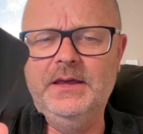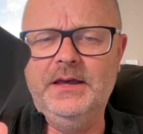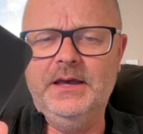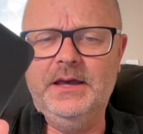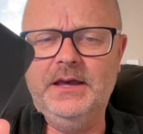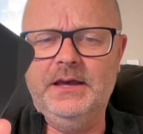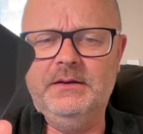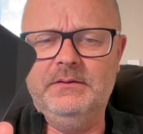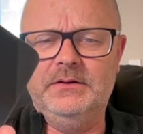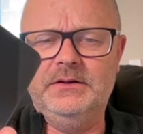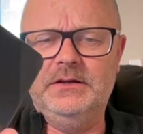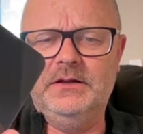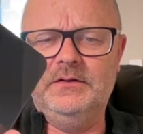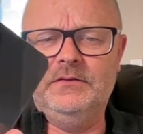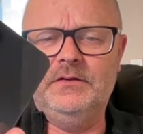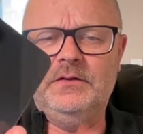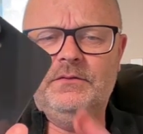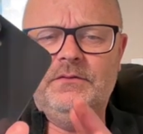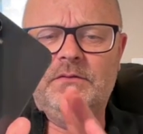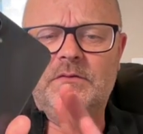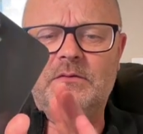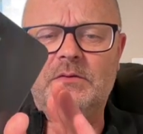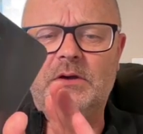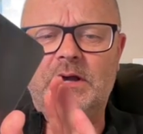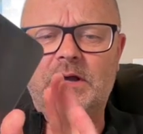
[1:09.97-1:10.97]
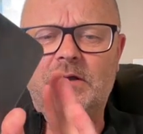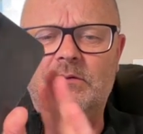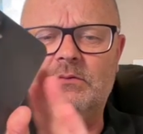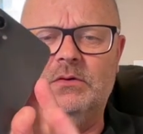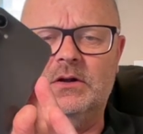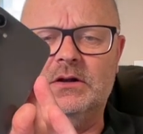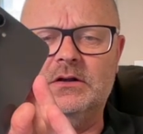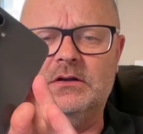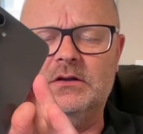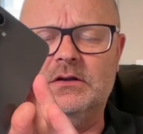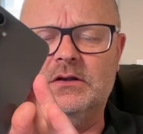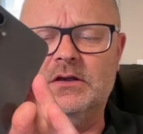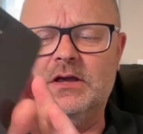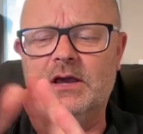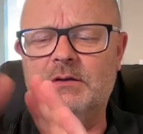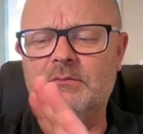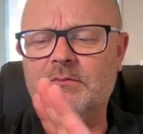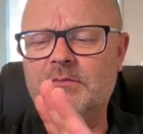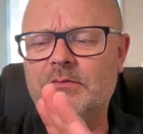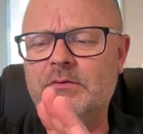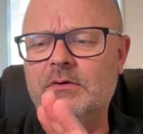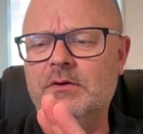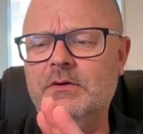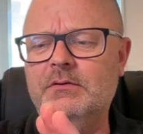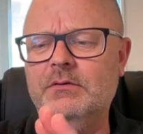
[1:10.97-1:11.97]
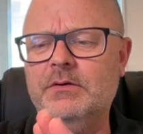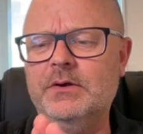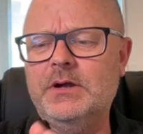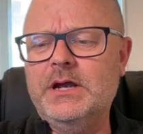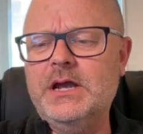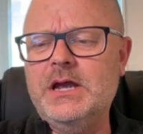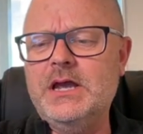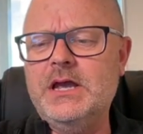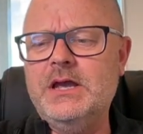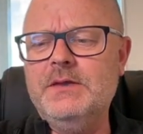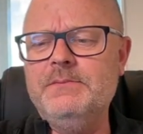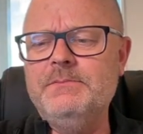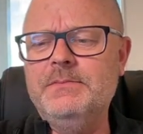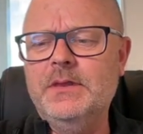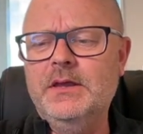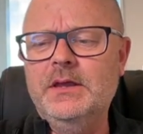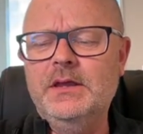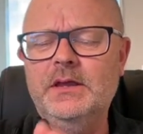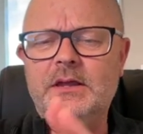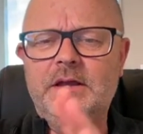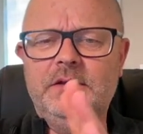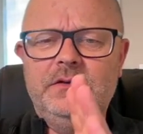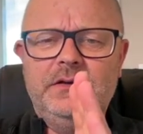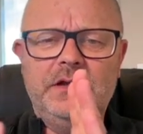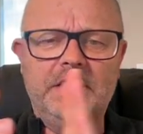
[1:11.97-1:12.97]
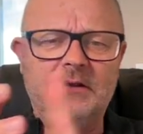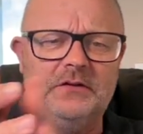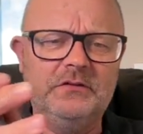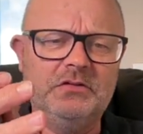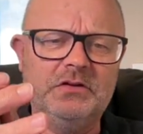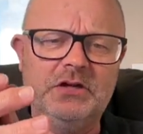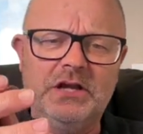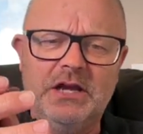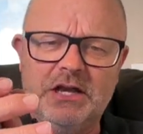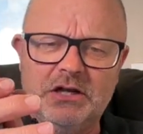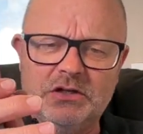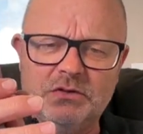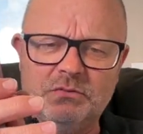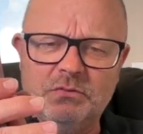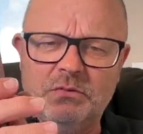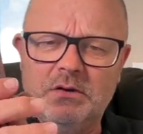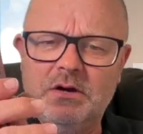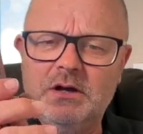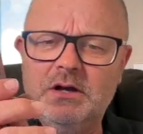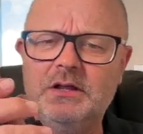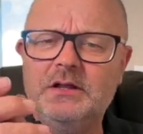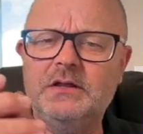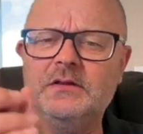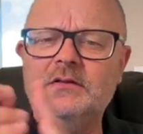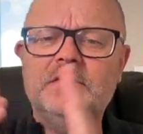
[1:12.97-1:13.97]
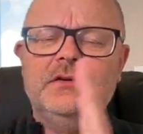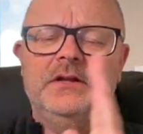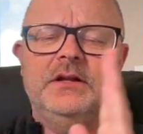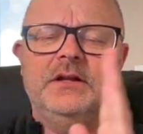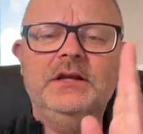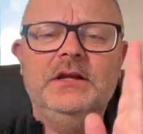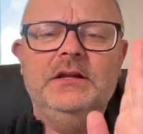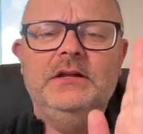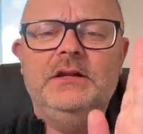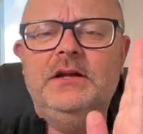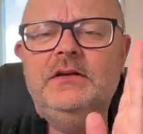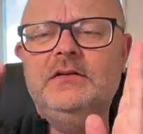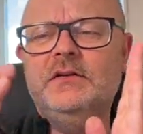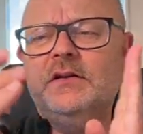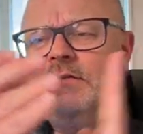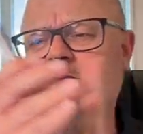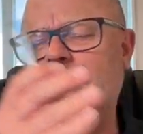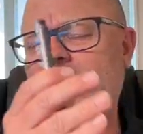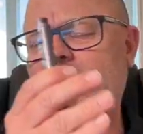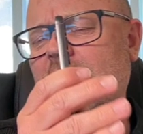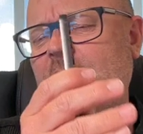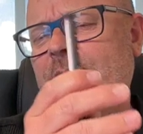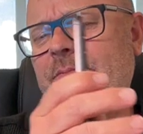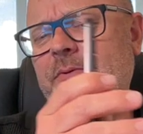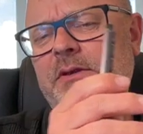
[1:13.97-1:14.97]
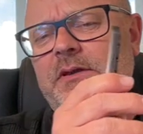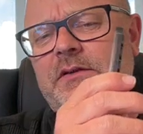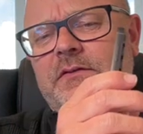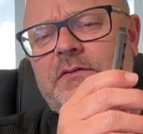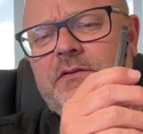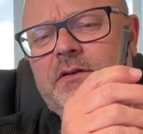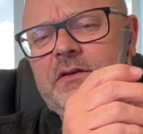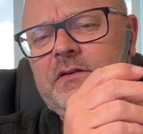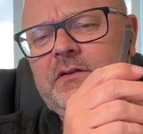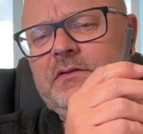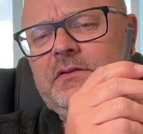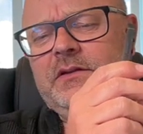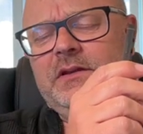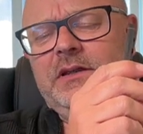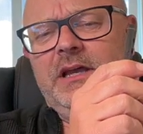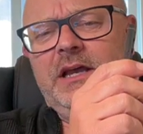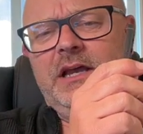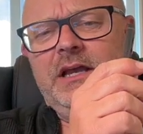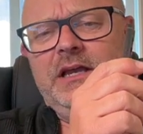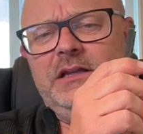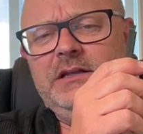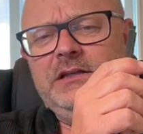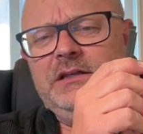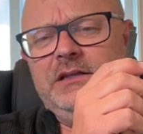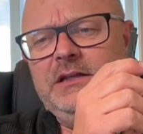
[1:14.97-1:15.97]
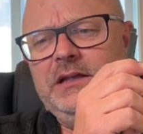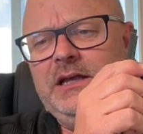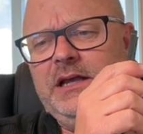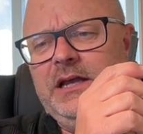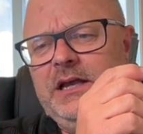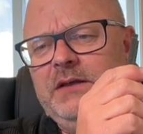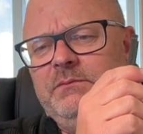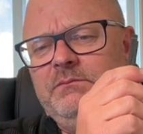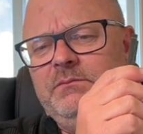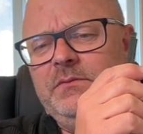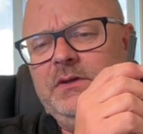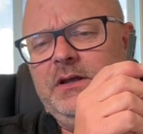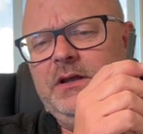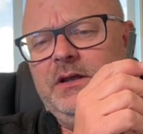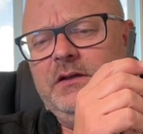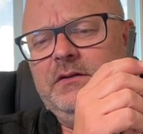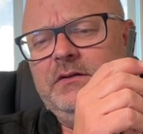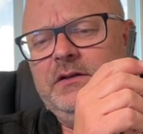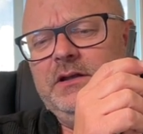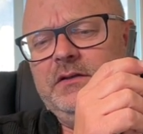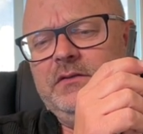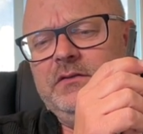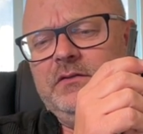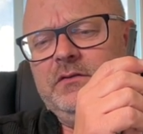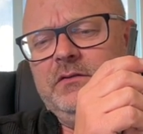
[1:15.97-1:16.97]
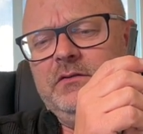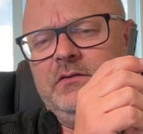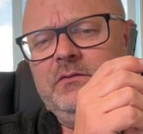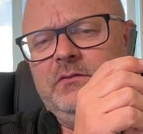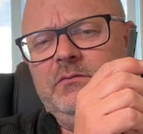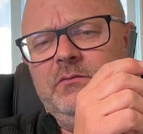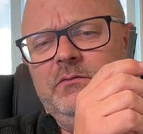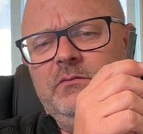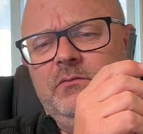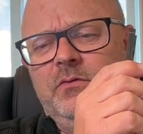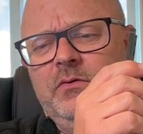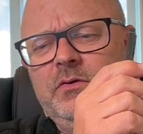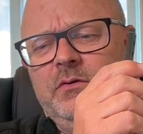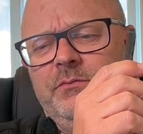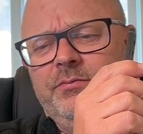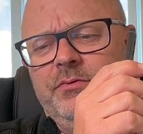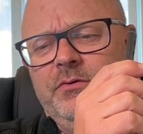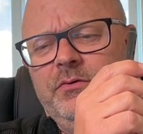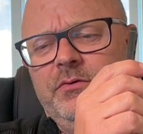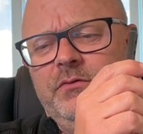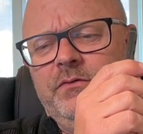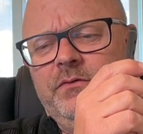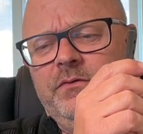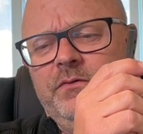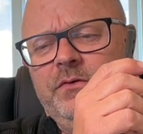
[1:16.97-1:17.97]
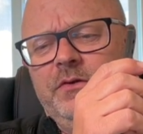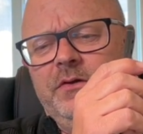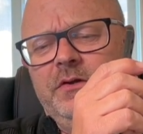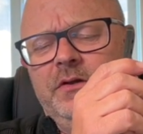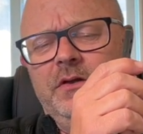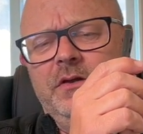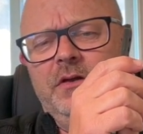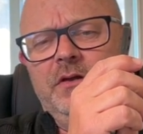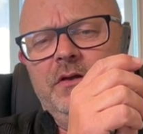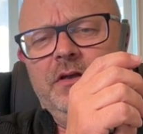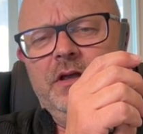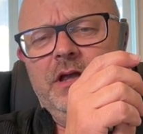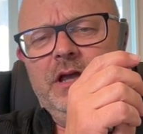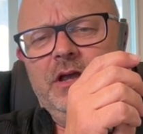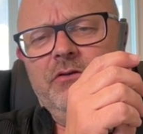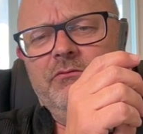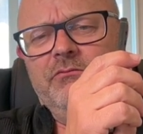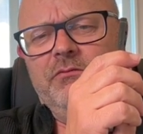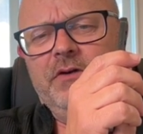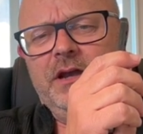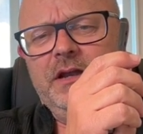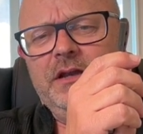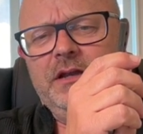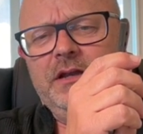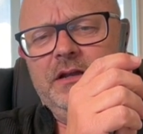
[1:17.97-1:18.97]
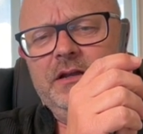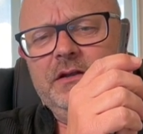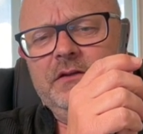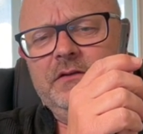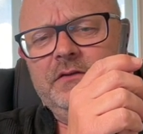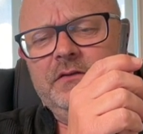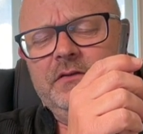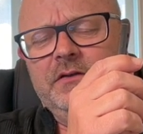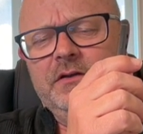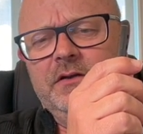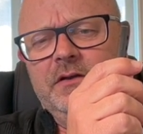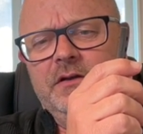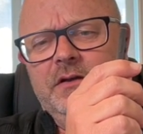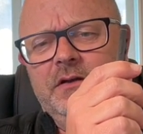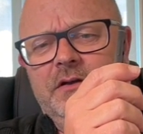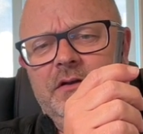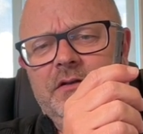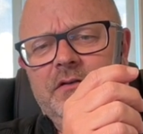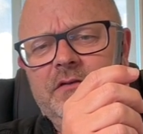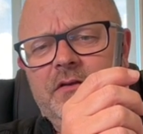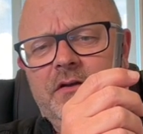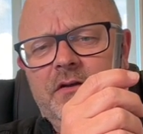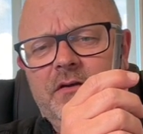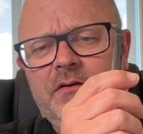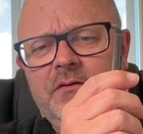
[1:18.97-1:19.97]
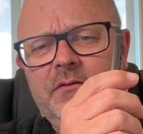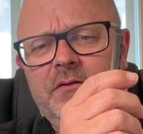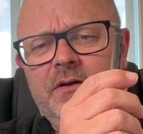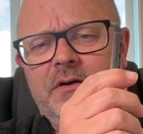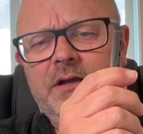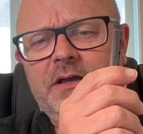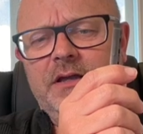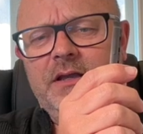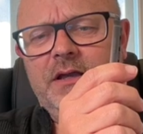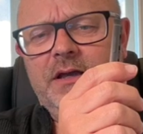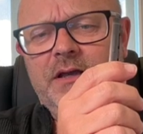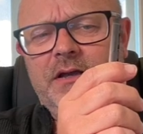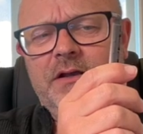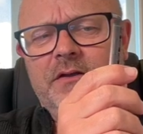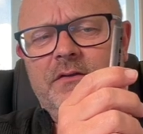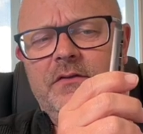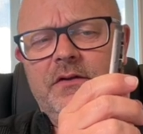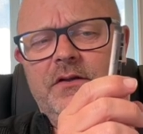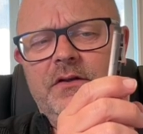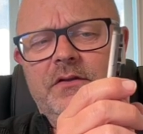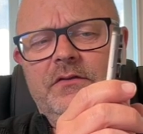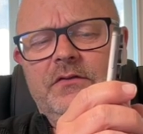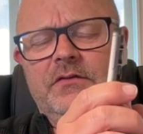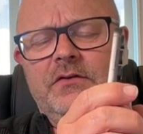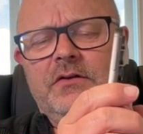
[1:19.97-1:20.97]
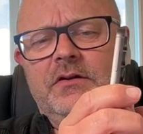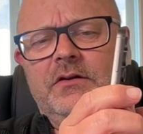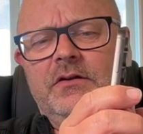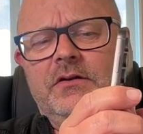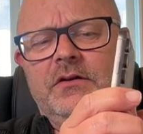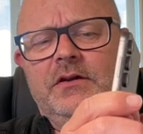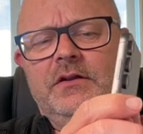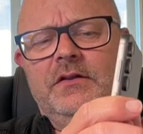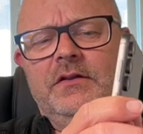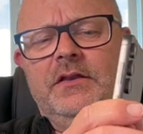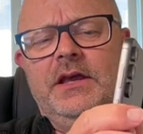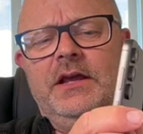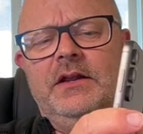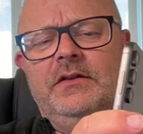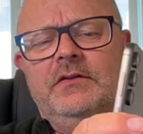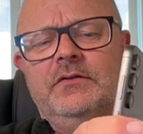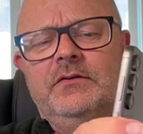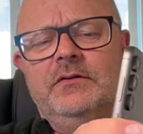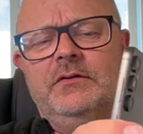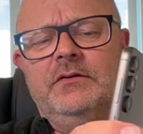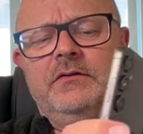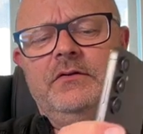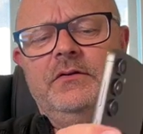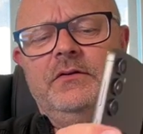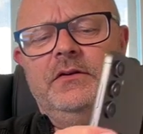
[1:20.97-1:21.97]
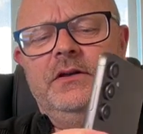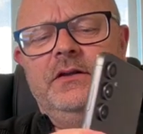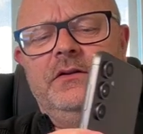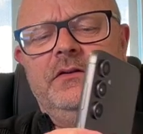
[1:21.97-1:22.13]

It does have quite a good camera array. Does charge wirelessly. Does have IP68, dust and waterproof ratings. So it's got a lot of that sort of